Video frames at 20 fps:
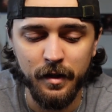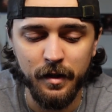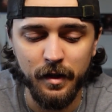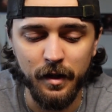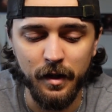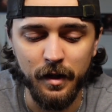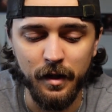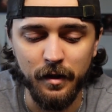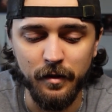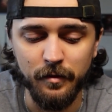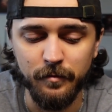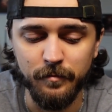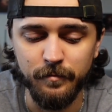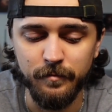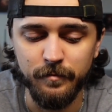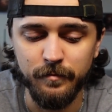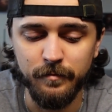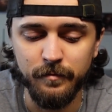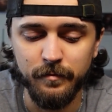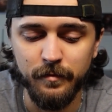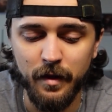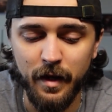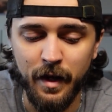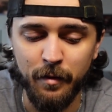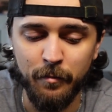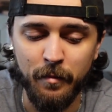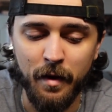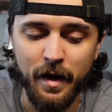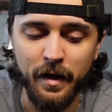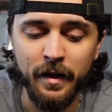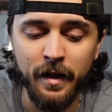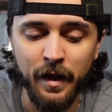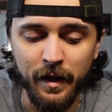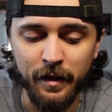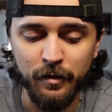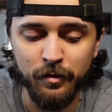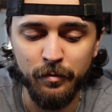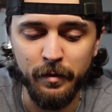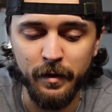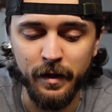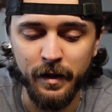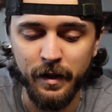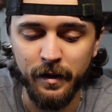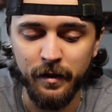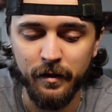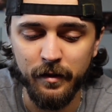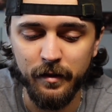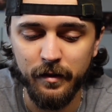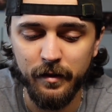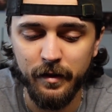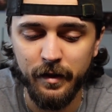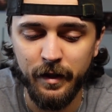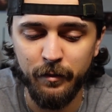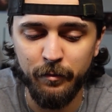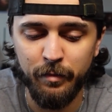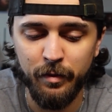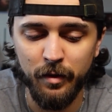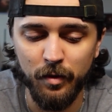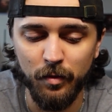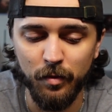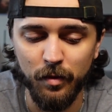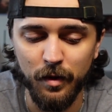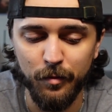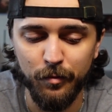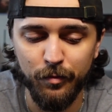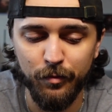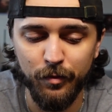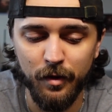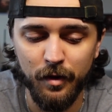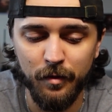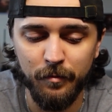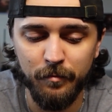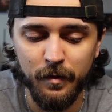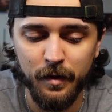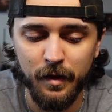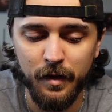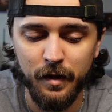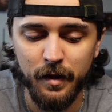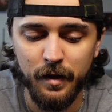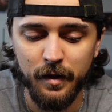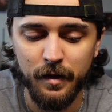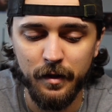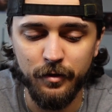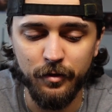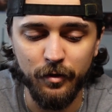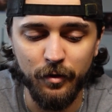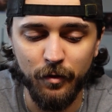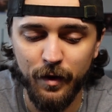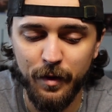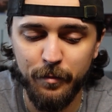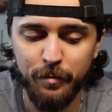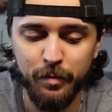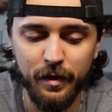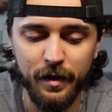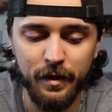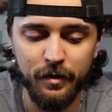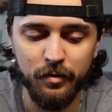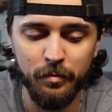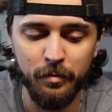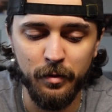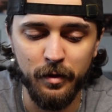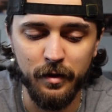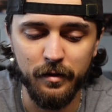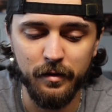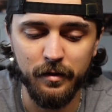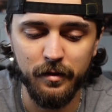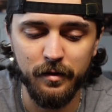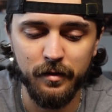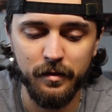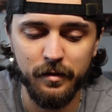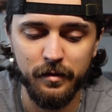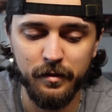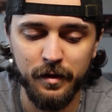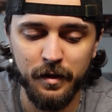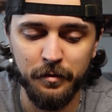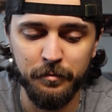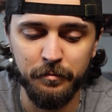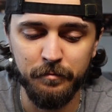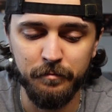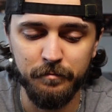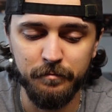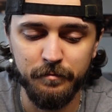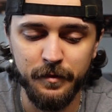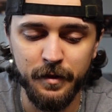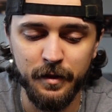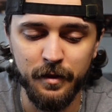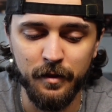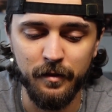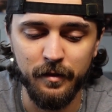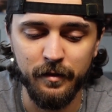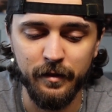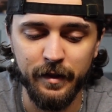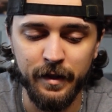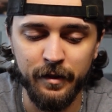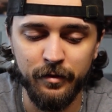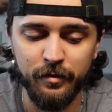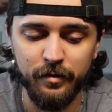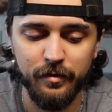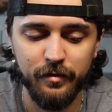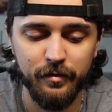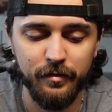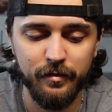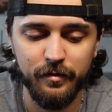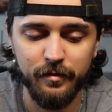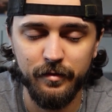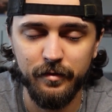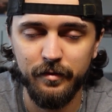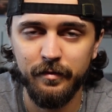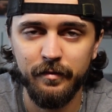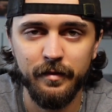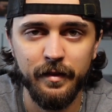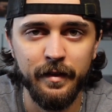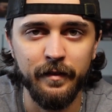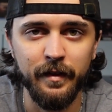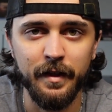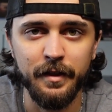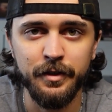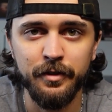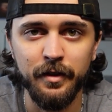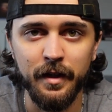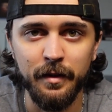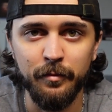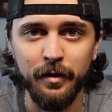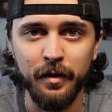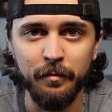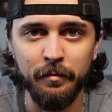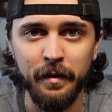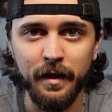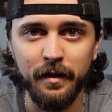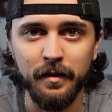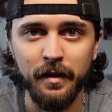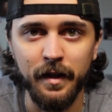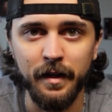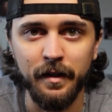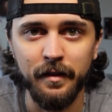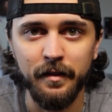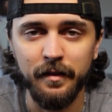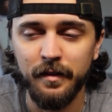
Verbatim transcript: Um, in my case, being Hemphill, where I'm from, it's a great place, but um, you know, unless unless you're able to make like